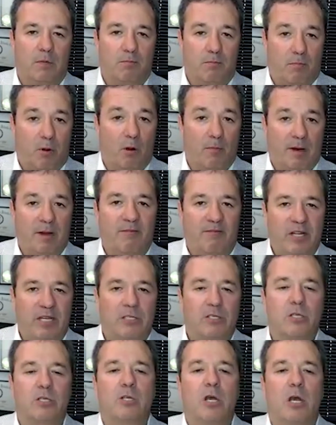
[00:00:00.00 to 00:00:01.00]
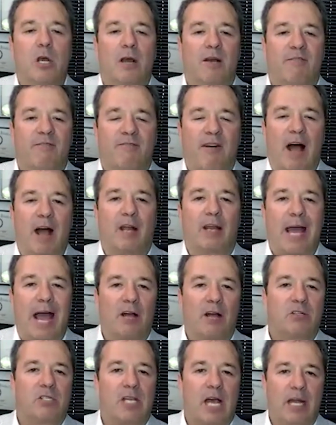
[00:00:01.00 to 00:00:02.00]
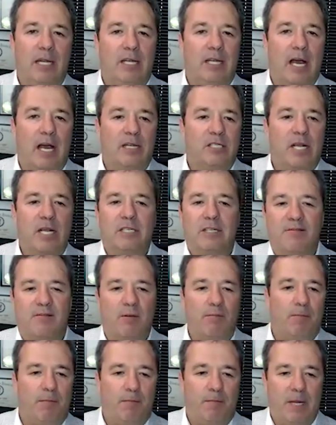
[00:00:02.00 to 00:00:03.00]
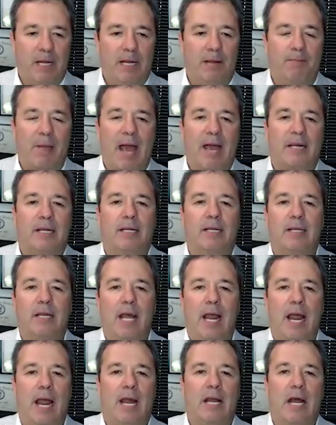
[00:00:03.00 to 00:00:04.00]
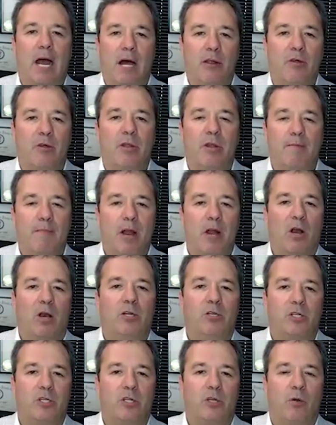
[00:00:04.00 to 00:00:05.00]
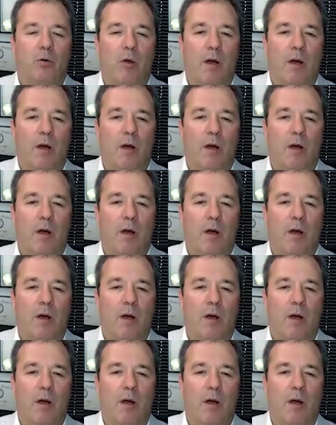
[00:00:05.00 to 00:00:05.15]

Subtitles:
permanent visas, filed outside the United States have been impacted, and other than marriage to